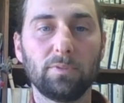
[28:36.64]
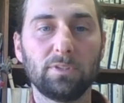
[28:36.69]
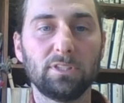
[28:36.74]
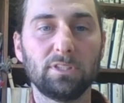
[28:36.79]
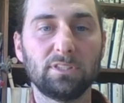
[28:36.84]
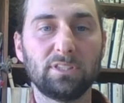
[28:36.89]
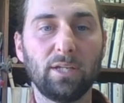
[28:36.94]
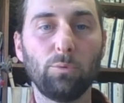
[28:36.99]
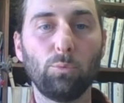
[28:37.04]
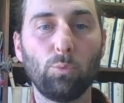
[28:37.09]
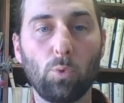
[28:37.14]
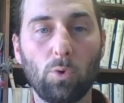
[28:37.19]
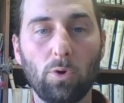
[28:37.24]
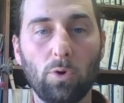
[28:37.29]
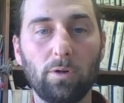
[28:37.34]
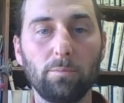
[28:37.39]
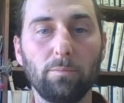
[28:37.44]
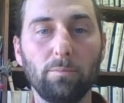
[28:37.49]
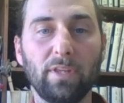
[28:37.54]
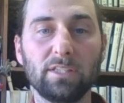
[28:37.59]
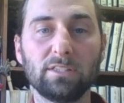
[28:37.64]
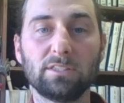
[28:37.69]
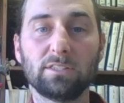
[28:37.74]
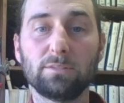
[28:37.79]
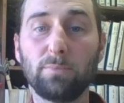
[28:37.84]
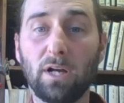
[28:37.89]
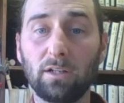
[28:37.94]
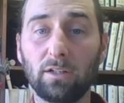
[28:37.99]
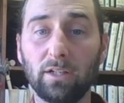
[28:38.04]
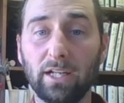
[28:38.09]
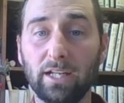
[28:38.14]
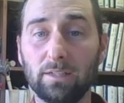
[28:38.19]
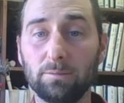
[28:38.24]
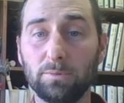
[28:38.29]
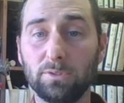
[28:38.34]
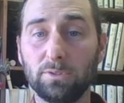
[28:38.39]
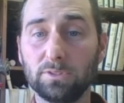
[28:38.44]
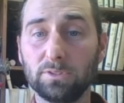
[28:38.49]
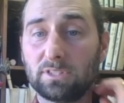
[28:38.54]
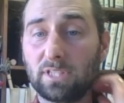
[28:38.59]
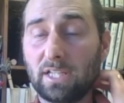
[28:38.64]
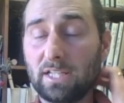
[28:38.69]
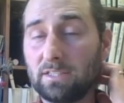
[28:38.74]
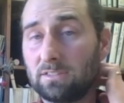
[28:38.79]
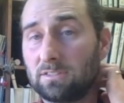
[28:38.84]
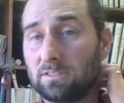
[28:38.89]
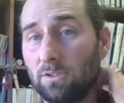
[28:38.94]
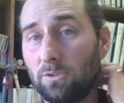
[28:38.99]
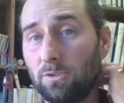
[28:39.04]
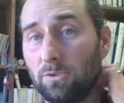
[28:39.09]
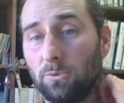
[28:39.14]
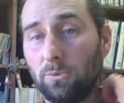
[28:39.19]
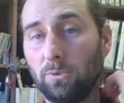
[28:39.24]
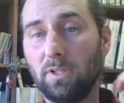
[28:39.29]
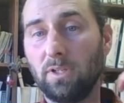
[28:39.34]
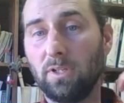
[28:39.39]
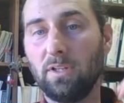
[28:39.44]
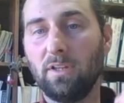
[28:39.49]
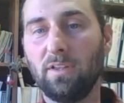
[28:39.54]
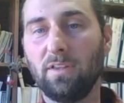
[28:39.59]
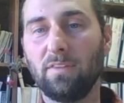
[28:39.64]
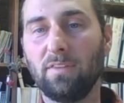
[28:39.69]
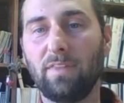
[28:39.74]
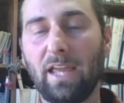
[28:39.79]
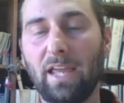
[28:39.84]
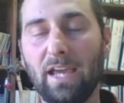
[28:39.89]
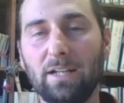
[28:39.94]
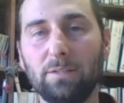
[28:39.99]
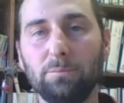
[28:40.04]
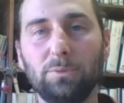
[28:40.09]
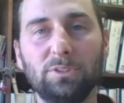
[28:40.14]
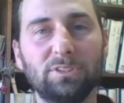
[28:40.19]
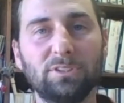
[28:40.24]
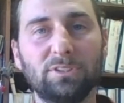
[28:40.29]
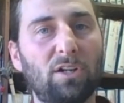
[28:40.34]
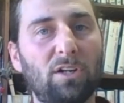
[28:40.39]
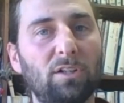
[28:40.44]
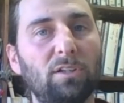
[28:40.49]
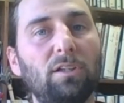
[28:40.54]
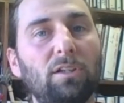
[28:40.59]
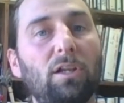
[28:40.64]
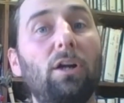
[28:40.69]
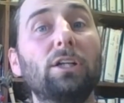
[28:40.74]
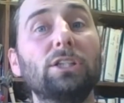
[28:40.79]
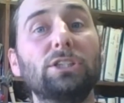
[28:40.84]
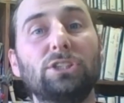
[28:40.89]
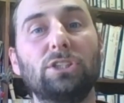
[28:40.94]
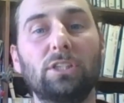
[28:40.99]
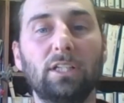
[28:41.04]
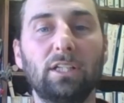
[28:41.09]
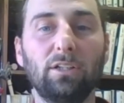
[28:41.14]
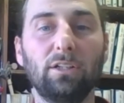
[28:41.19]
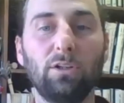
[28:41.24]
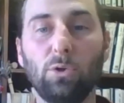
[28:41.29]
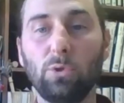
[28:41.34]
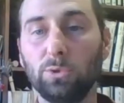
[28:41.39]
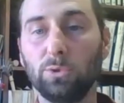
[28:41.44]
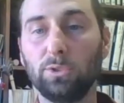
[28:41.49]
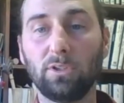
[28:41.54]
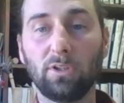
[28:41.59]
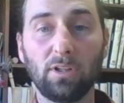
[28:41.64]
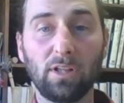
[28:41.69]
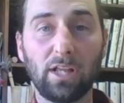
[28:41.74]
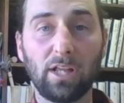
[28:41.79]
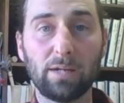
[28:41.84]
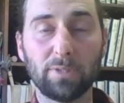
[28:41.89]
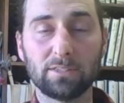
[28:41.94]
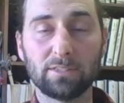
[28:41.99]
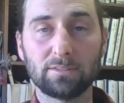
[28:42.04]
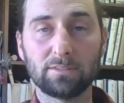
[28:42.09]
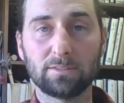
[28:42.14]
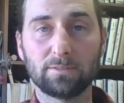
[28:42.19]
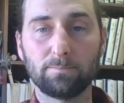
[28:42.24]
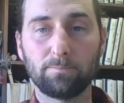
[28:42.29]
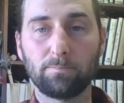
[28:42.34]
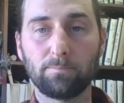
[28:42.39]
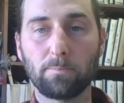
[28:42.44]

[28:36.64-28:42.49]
to stay warm than smaller animals. And so the animals are larger in colder climates.